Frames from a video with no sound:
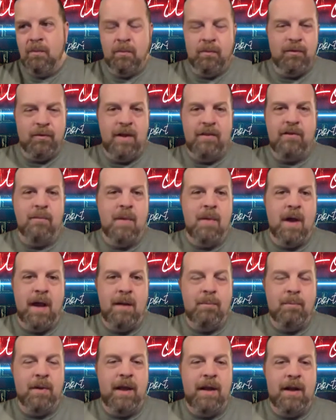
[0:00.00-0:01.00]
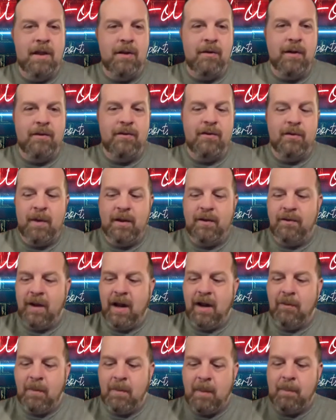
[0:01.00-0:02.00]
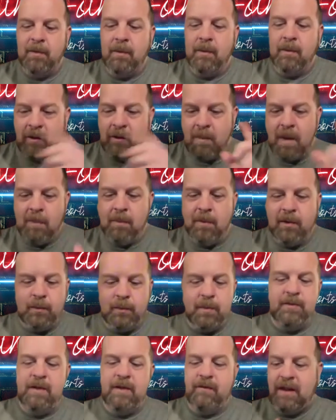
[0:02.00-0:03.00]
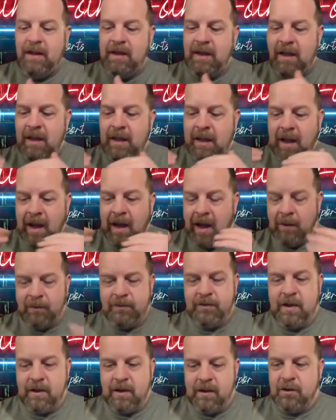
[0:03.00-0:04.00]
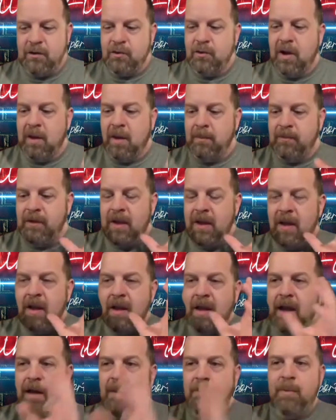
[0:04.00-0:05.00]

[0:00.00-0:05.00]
Friends of mine played other instruments, and I remember specifically, I was sitting on the drums, had